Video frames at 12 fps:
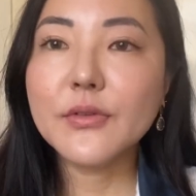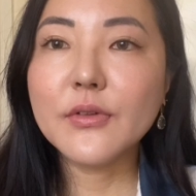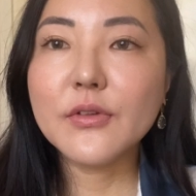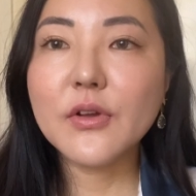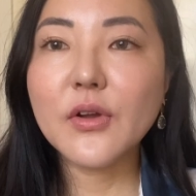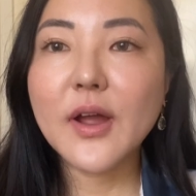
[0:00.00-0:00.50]

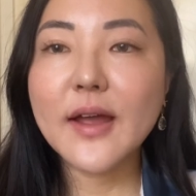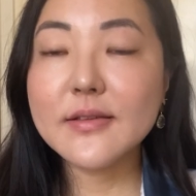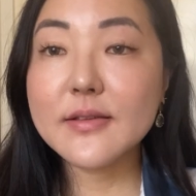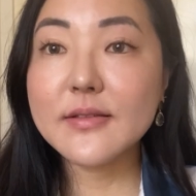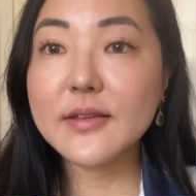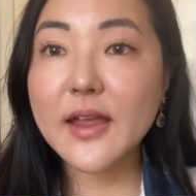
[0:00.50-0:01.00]
So as a
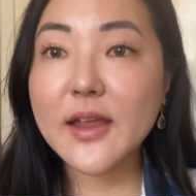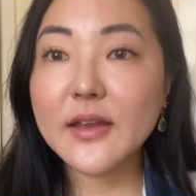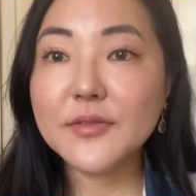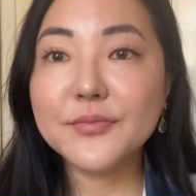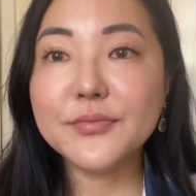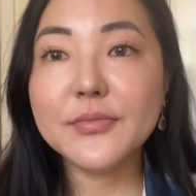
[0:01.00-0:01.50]

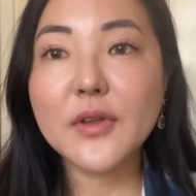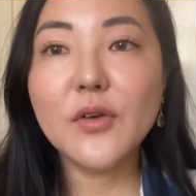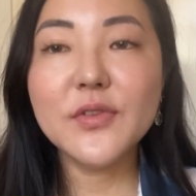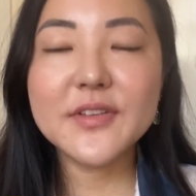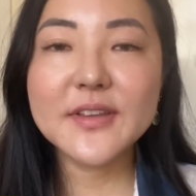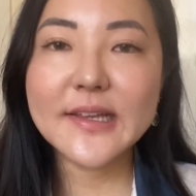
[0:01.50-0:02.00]
stain,
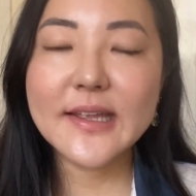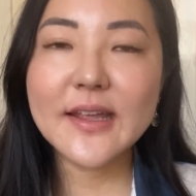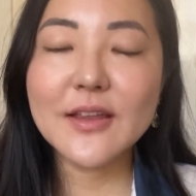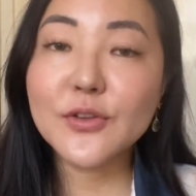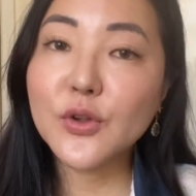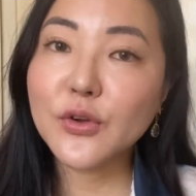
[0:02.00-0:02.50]
obviously
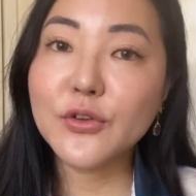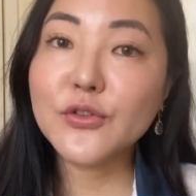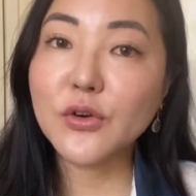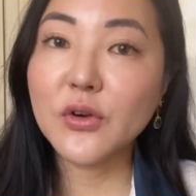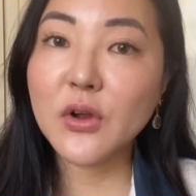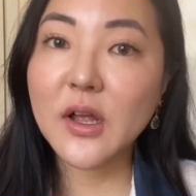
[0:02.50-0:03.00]
it's not a
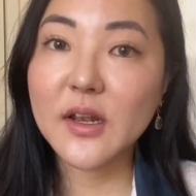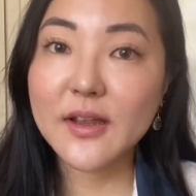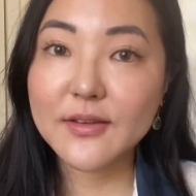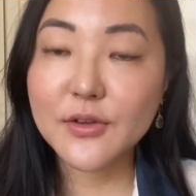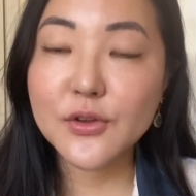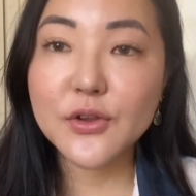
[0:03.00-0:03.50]
strong colour,
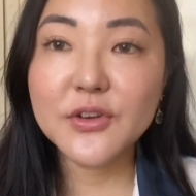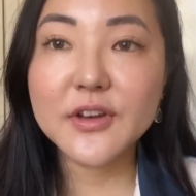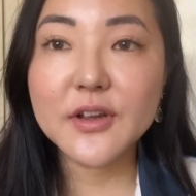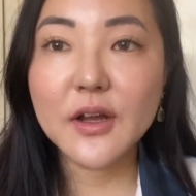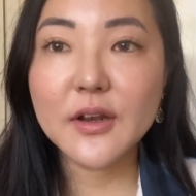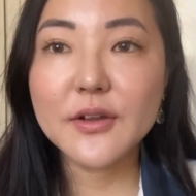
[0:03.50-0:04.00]
it's a nudie
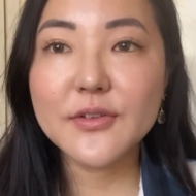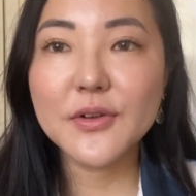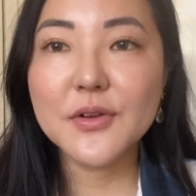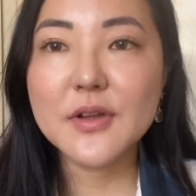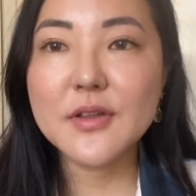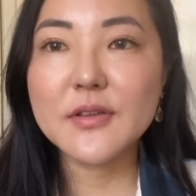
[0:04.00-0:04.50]
colour, so
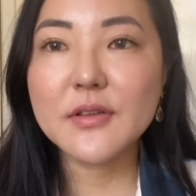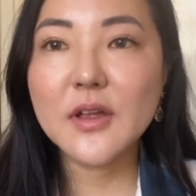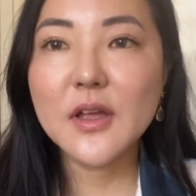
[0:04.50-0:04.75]
it's